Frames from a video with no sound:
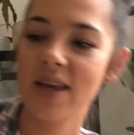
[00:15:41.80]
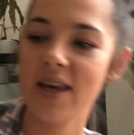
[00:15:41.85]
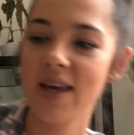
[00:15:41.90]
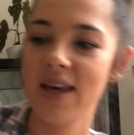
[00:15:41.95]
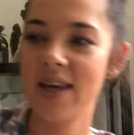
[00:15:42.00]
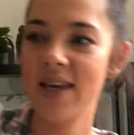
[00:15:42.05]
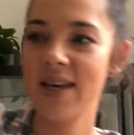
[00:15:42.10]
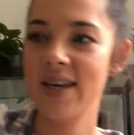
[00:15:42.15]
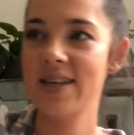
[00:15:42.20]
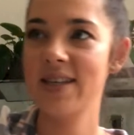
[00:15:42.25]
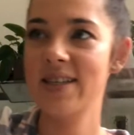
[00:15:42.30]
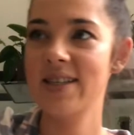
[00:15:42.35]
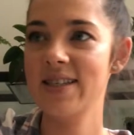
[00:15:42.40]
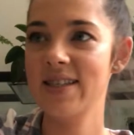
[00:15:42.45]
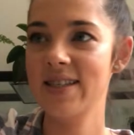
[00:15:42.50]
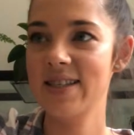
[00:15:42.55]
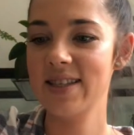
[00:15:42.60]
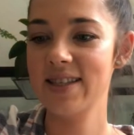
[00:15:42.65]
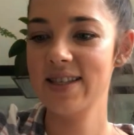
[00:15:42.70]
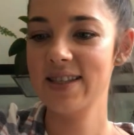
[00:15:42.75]
is
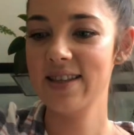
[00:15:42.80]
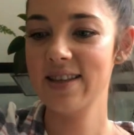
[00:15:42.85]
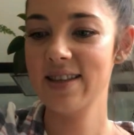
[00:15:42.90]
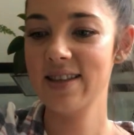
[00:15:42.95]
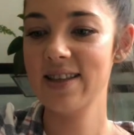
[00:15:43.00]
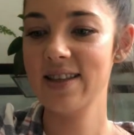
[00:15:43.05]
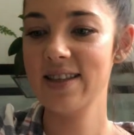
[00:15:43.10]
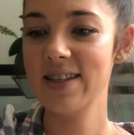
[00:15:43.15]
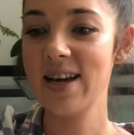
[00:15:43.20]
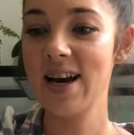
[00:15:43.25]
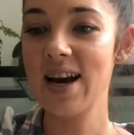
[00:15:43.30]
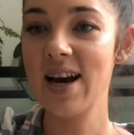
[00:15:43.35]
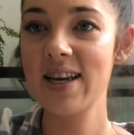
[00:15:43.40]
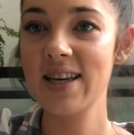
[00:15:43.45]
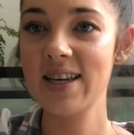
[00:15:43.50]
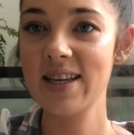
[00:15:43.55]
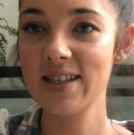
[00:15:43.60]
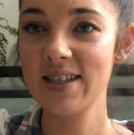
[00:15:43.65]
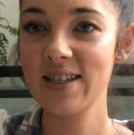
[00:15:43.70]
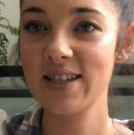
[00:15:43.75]
the
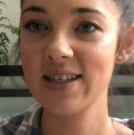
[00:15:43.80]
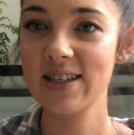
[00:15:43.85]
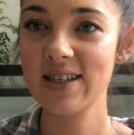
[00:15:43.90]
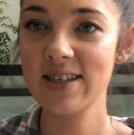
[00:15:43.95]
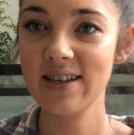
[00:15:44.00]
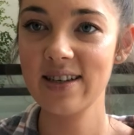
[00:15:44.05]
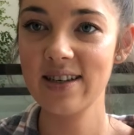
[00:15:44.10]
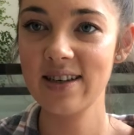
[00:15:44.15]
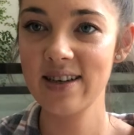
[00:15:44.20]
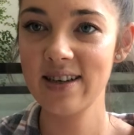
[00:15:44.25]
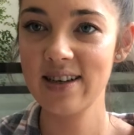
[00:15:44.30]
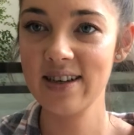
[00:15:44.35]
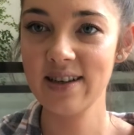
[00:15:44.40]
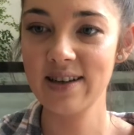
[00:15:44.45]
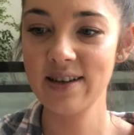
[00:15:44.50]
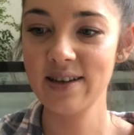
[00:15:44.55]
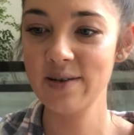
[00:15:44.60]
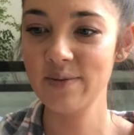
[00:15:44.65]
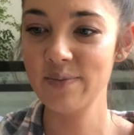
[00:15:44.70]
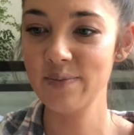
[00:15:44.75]
tiniest
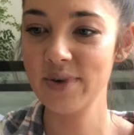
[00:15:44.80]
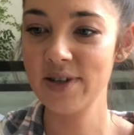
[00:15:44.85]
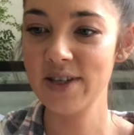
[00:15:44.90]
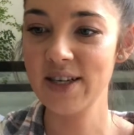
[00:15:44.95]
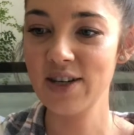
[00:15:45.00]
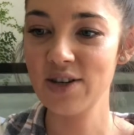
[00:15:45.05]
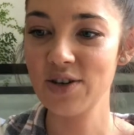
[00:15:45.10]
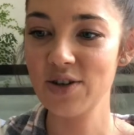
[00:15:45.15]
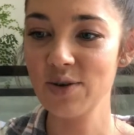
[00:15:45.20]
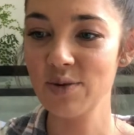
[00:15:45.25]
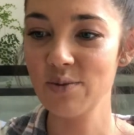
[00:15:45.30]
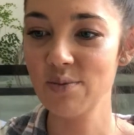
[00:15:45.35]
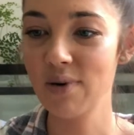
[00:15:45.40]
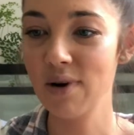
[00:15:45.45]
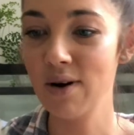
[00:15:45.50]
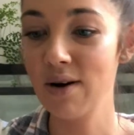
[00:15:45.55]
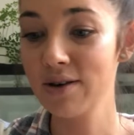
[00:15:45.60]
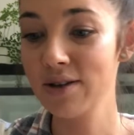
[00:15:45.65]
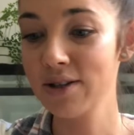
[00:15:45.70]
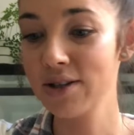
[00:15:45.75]
little potential
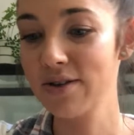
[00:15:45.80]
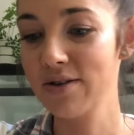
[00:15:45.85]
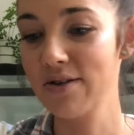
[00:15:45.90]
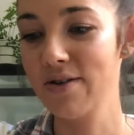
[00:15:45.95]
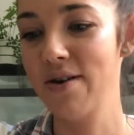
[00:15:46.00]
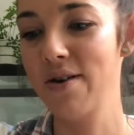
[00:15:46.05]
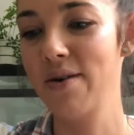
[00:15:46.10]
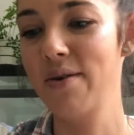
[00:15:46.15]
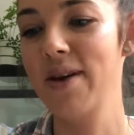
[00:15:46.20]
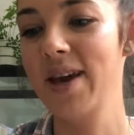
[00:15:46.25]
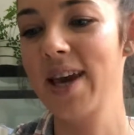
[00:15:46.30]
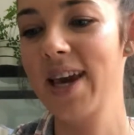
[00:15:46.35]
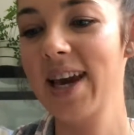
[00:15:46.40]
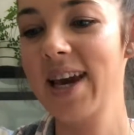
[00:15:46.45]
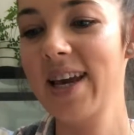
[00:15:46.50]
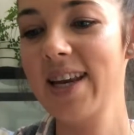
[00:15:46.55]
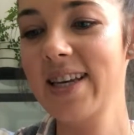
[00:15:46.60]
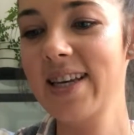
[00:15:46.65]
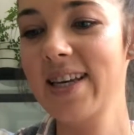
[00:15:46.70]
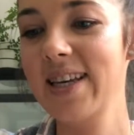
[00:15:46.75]
plant growing,
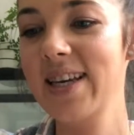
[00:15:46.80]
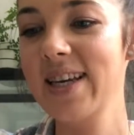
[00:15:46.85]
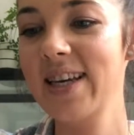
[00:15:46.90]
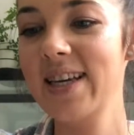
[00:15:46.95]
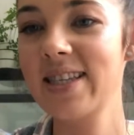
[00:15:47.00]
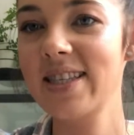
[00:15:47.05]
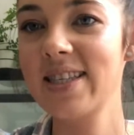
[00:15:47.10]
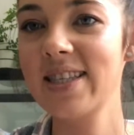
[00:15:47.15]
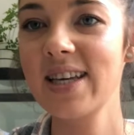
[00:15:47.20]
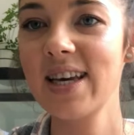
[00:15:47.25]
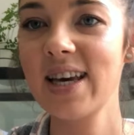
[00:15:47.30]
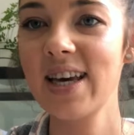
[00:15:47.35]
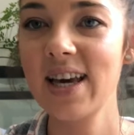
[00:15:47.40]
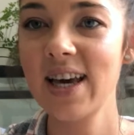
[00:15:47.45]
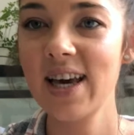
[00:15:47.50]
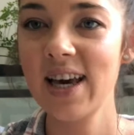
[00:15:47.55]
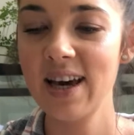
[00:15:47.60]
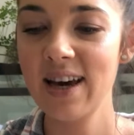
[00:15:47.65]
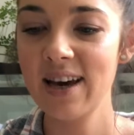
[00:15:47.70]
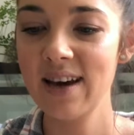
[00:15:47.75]
and he needs
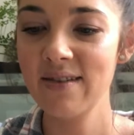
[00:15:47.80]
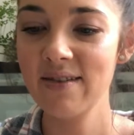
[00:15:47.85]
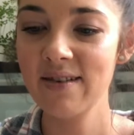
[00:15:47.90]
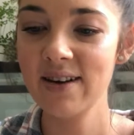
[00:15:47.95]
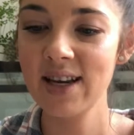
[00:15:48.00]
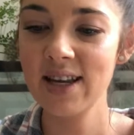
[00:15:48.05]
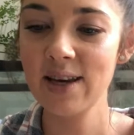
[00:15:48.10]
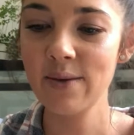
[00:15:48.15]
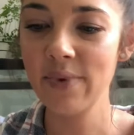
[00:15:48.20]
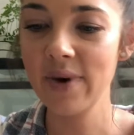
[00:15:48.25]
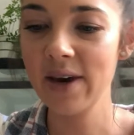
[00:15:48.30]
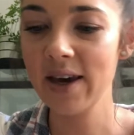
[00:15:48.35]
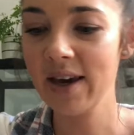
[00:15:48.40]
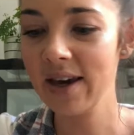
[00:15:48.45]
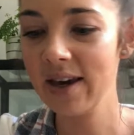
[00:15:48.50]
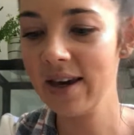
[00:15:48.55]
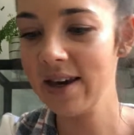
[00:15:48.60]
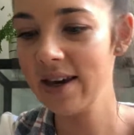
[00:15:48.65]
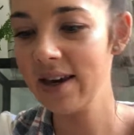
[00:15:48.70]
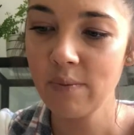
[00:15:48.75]
a really
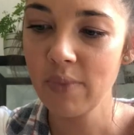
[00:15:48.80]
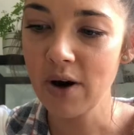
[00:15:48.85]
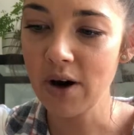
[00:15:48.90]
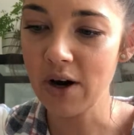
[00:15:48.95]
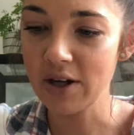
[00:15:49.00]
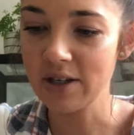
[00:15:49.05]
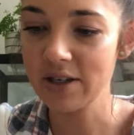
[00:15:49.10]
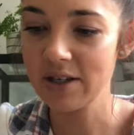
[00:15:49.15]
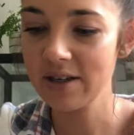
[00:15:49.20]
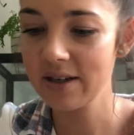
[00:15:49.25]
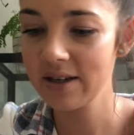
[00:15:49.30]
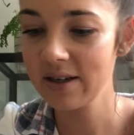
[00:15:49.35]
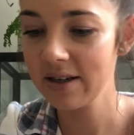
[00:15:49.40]
big pot.